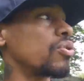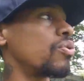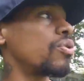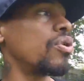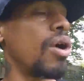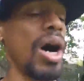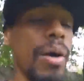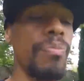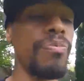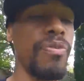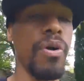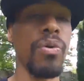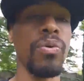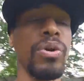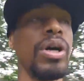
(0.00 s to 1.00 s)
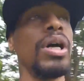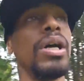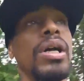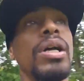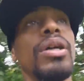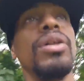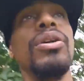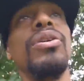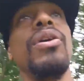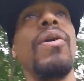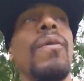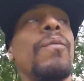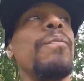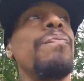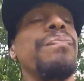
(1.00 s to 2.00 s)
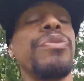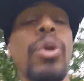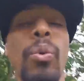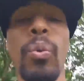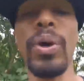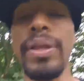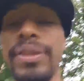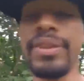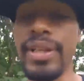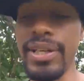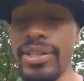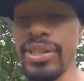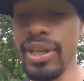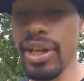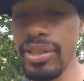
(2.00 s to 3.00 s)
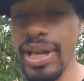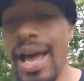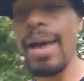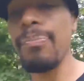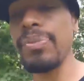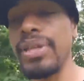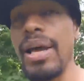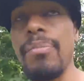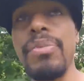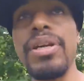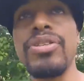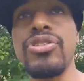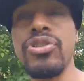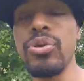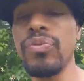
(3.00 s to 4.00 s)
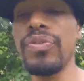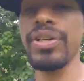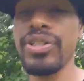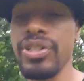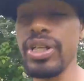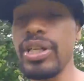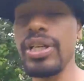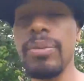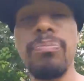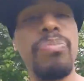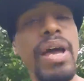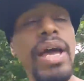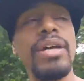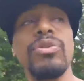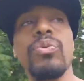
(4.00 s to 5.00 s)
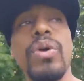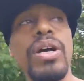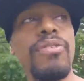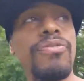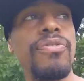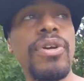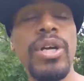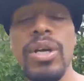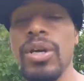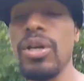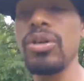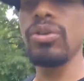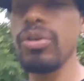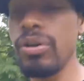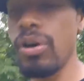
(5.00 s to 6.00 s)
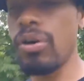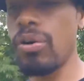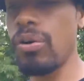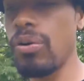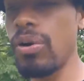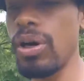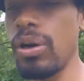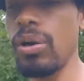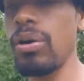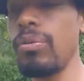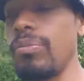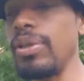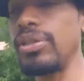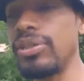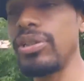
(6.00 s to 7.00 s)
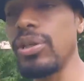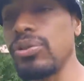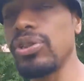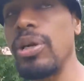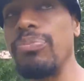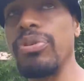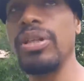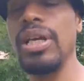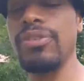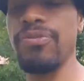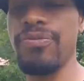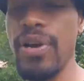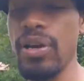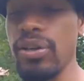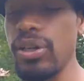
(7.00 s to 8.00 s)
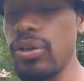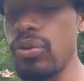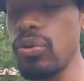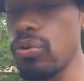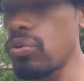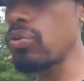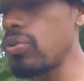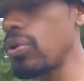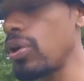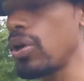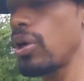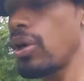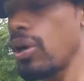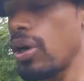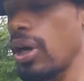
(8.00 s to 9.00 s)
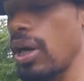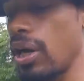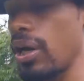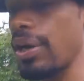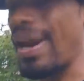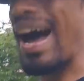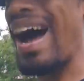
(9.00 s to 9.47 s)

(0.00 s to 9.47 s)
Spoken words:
or upvote. You know, when this does happen, that means you've exceeded bandwidth. You know, it's still something that's fairly new, and